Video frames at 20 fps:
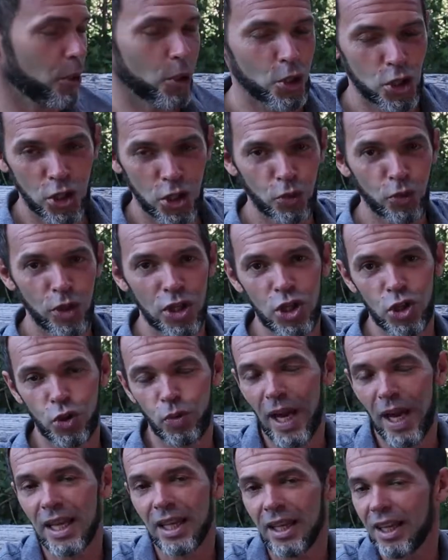person reached
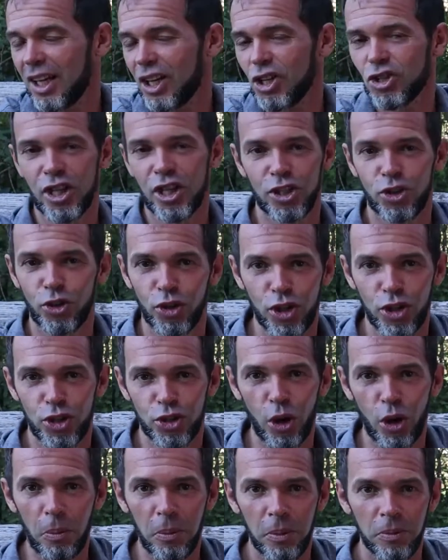20, he's just gonna
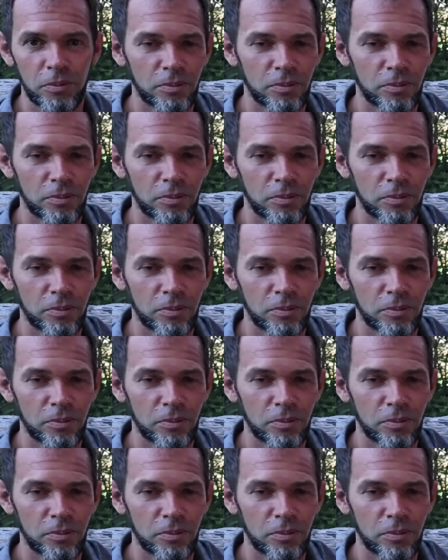stop.